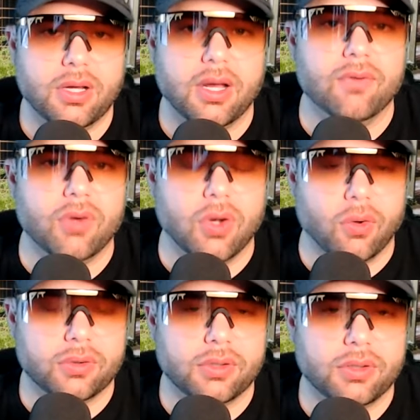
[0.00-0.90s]
of
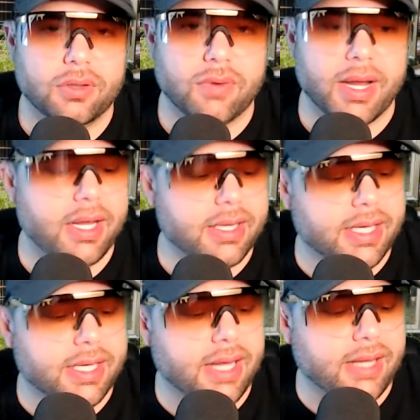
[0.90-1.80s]
gold, right? And then
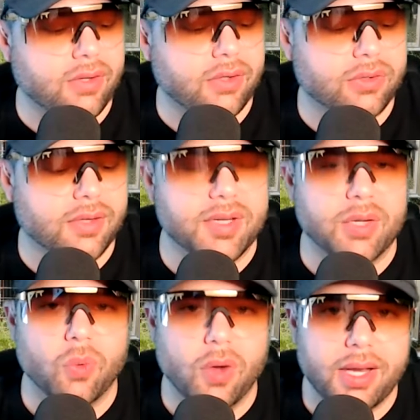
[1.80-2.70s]
in
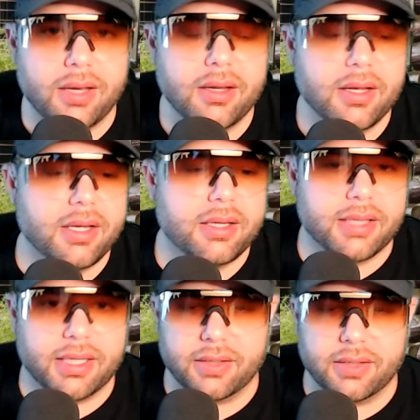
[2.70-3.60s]
1971,
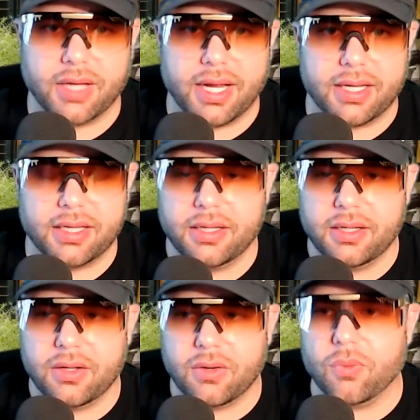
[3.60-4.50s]
they decided,
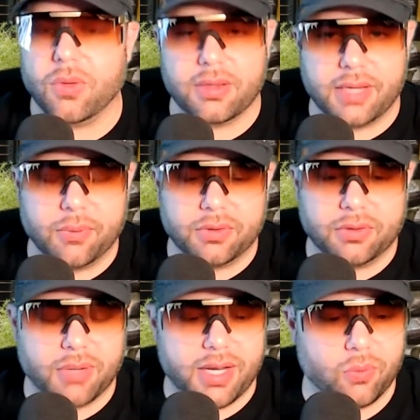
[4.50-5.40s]
that was the
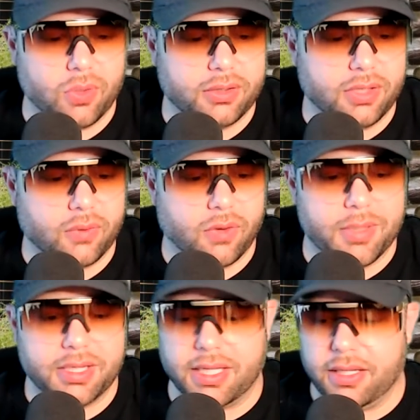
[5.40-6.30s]
Bretton Woods
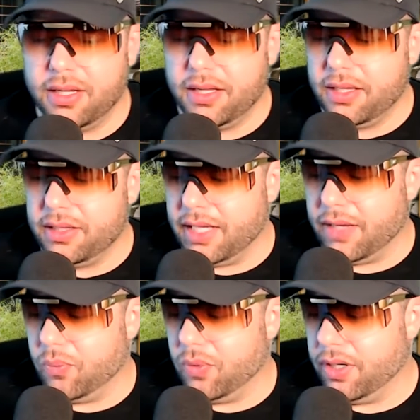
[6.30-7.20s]
Agreement, that they
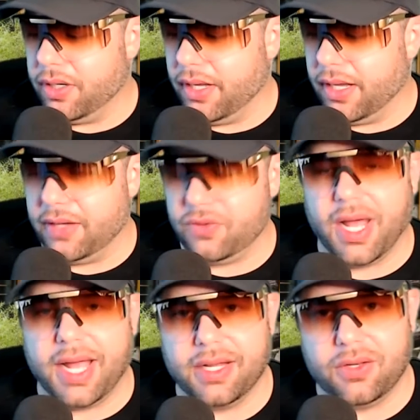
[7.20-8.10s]
would
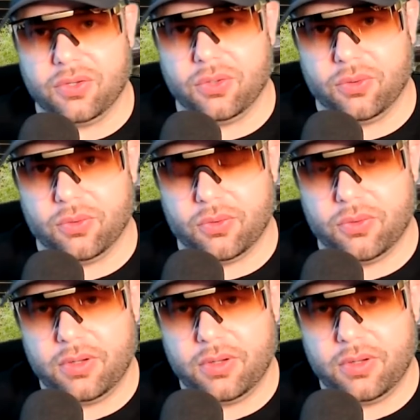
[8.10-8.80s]
tie it to